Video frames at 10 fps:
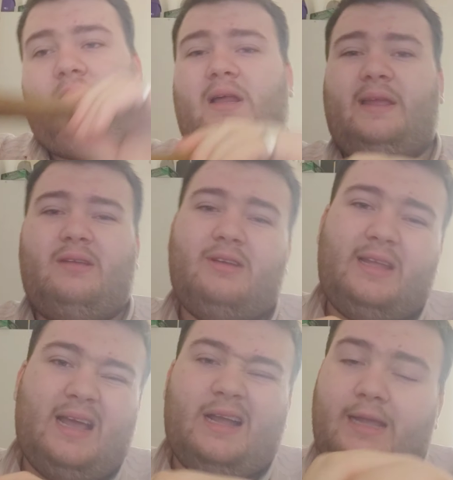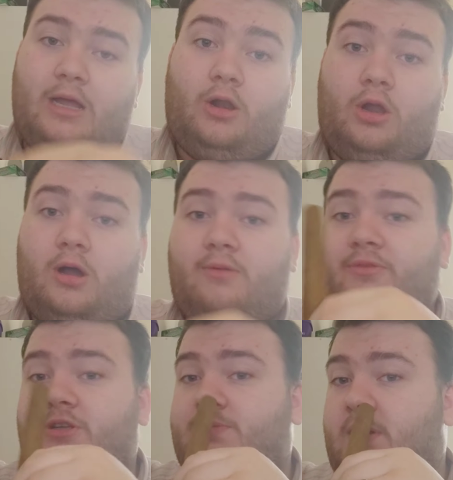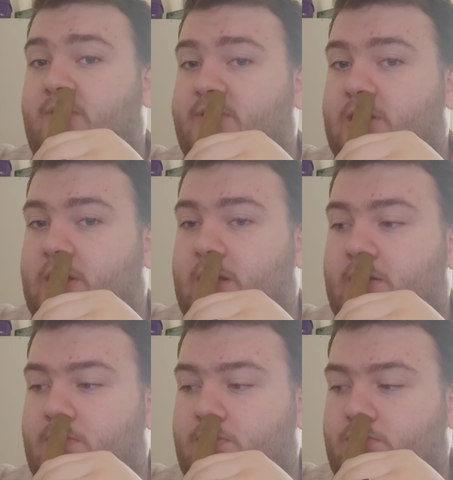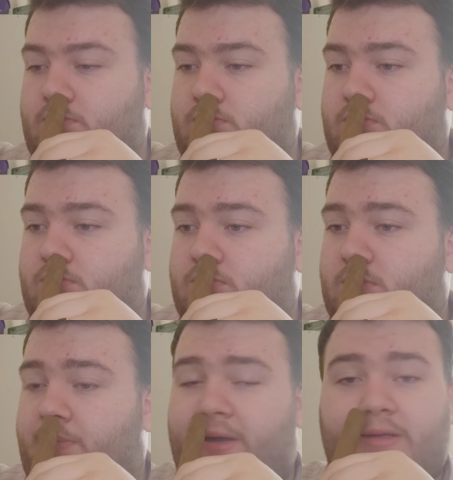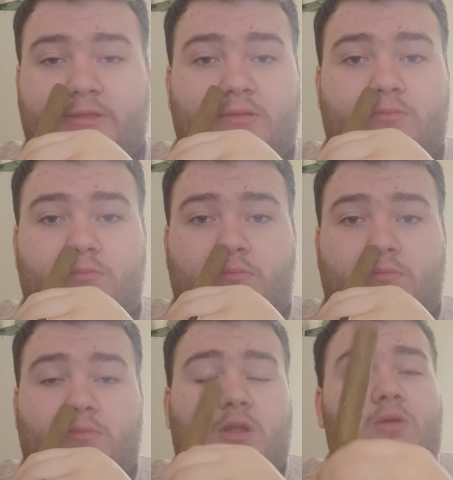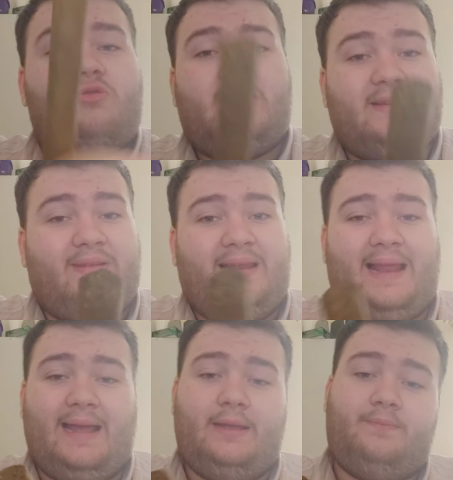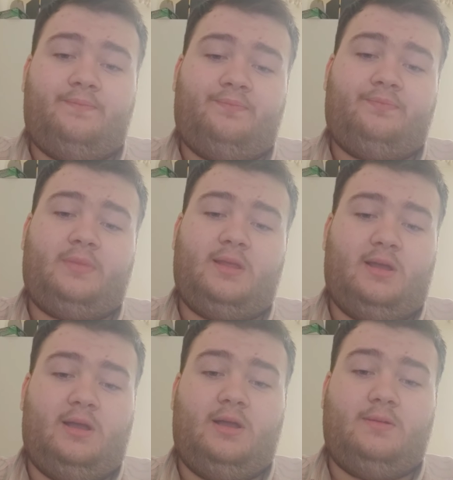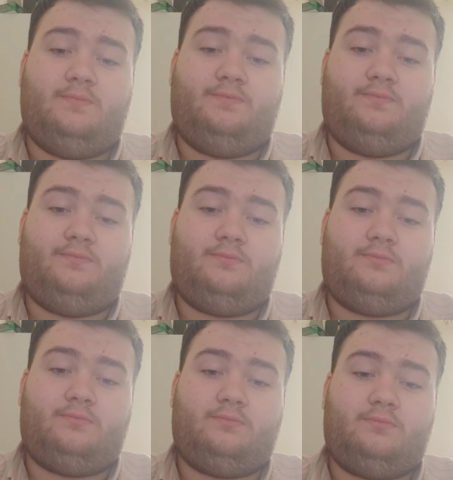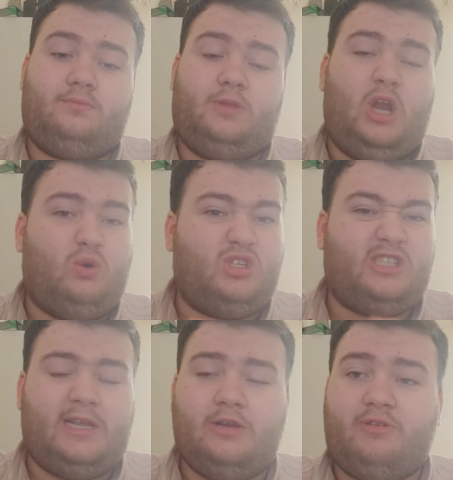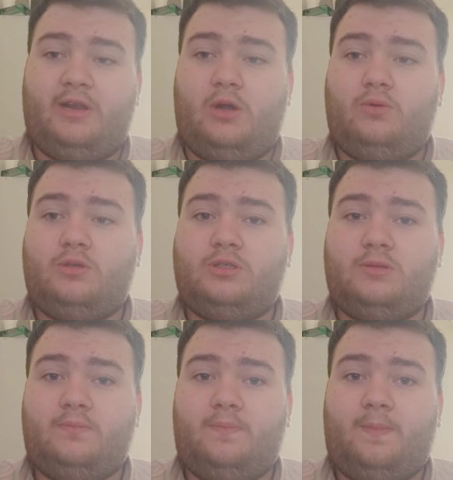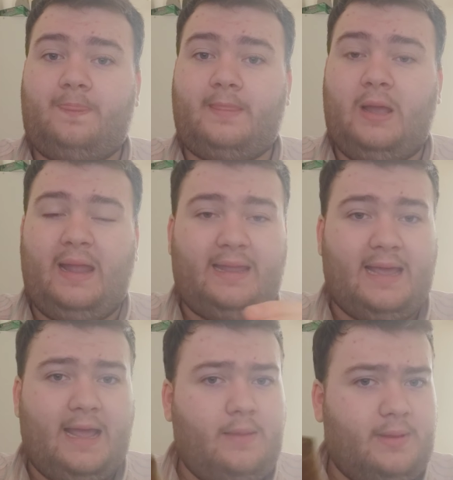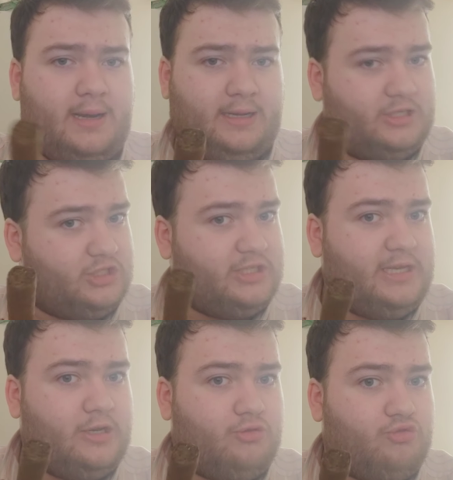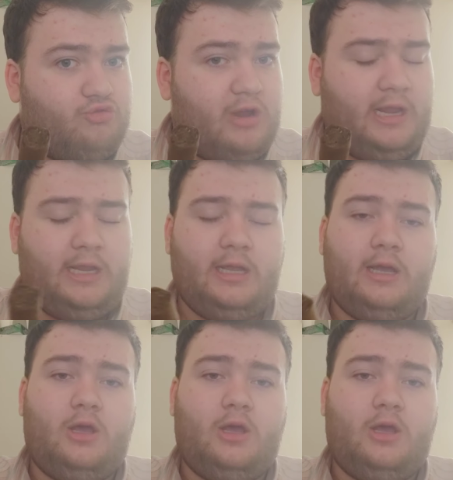really can't get a lot off the smell of a cigar, but it's relatively light. Cedary notes. It came in like a cedar tray,